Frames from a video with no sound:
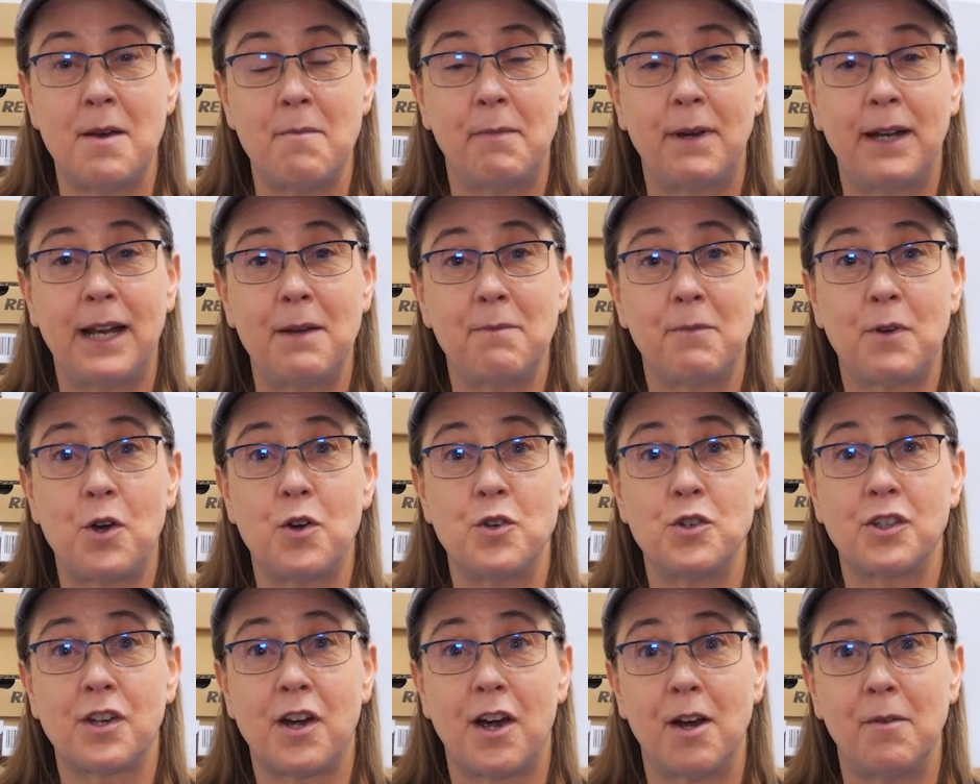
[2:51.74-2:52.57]
But I'm
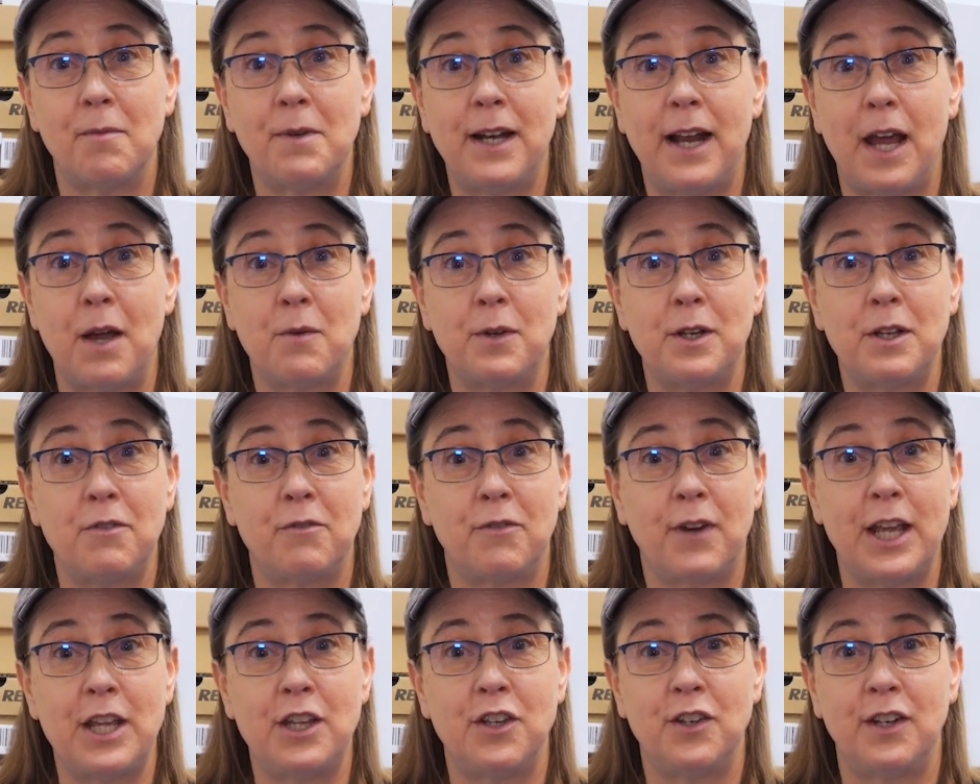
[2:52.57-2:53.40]
Coach Carmen. I would
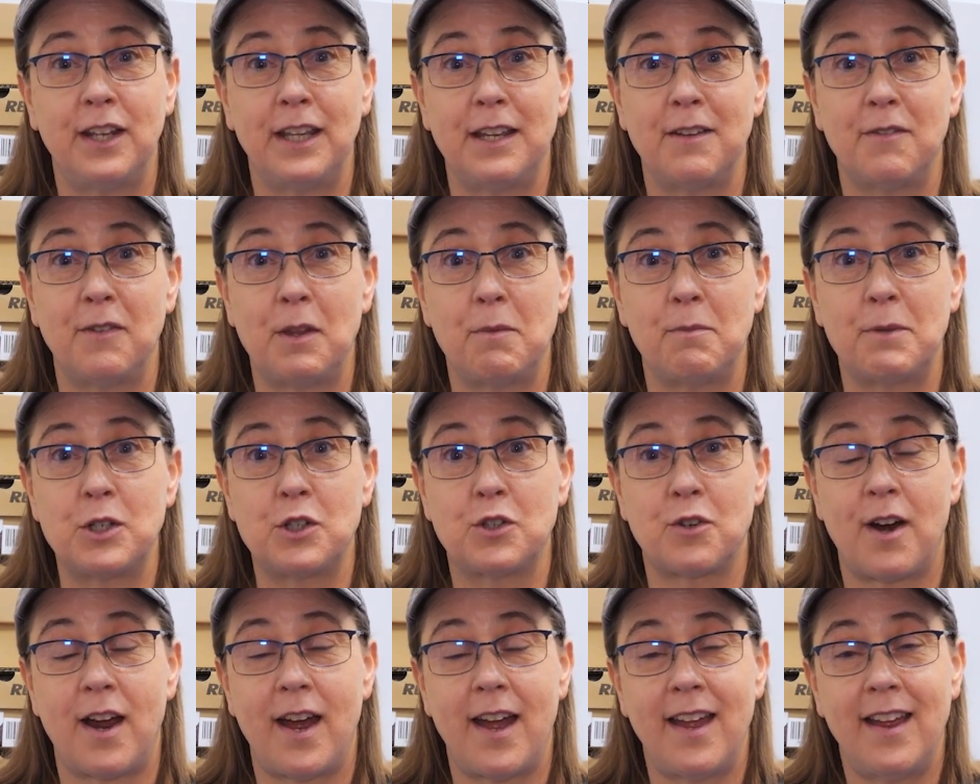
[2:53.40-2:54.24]
invite you to give them a
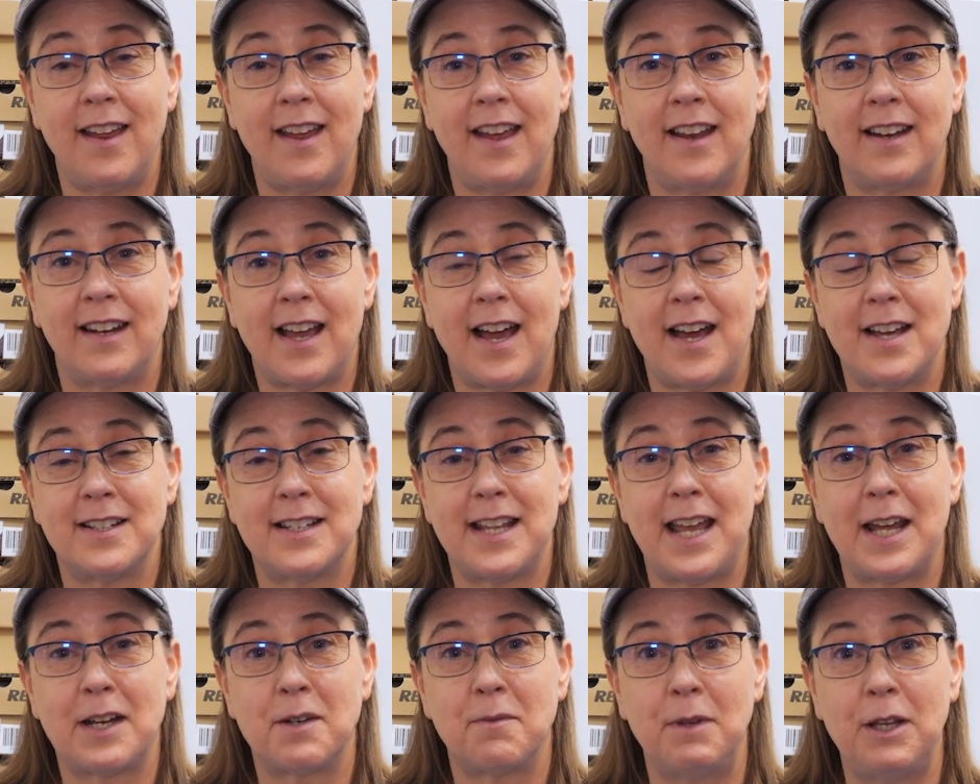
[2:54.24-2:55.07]
try and
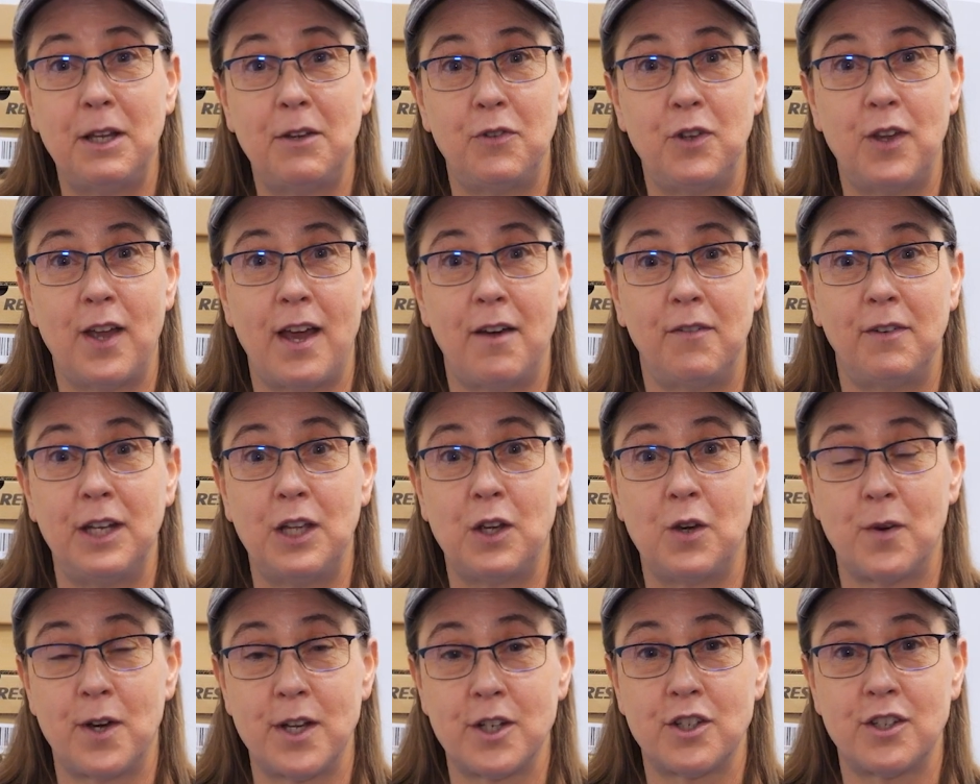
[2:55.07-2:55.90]
contact me if you have any
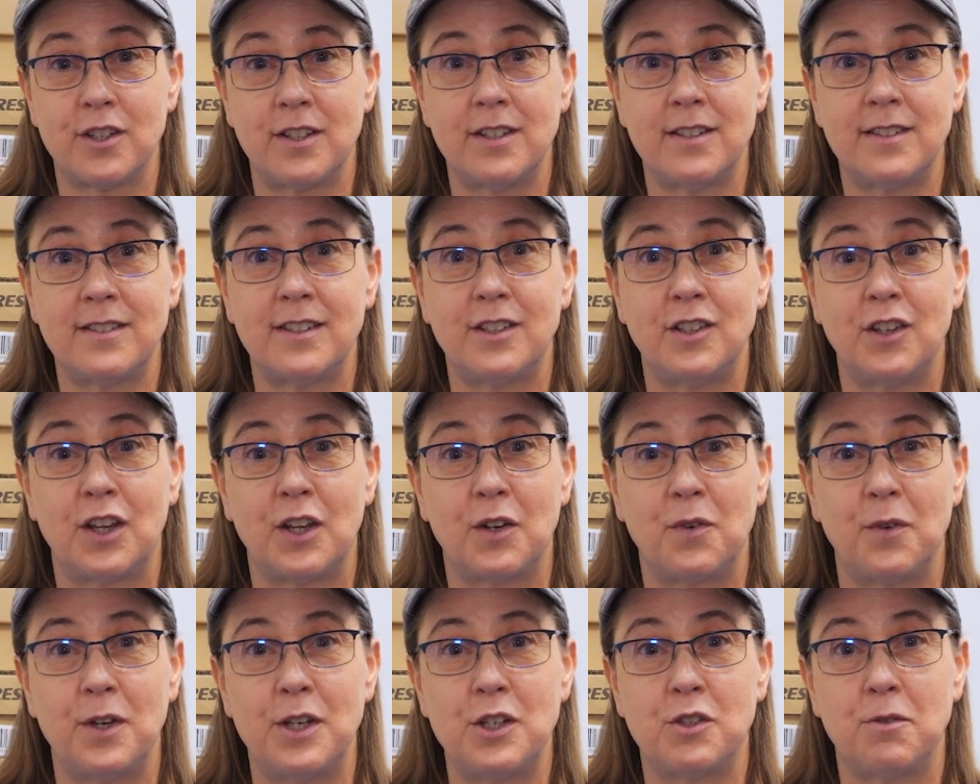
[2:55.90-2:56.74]
questions. You
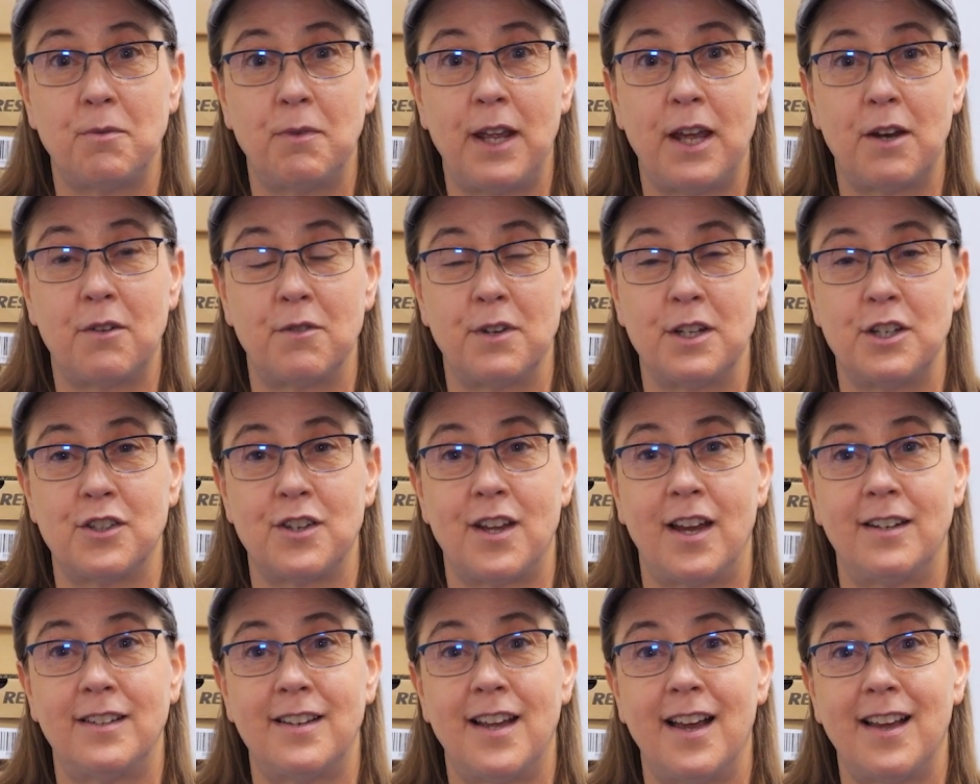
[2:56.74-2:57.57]
can reach me at
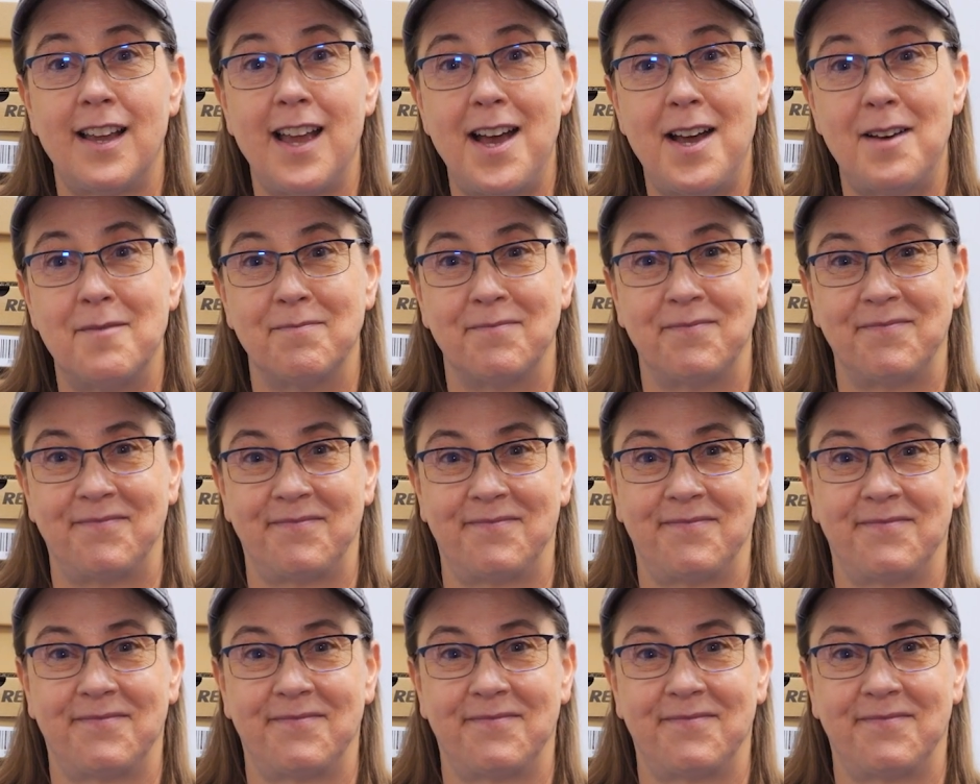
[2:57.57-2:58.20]
reshod.com.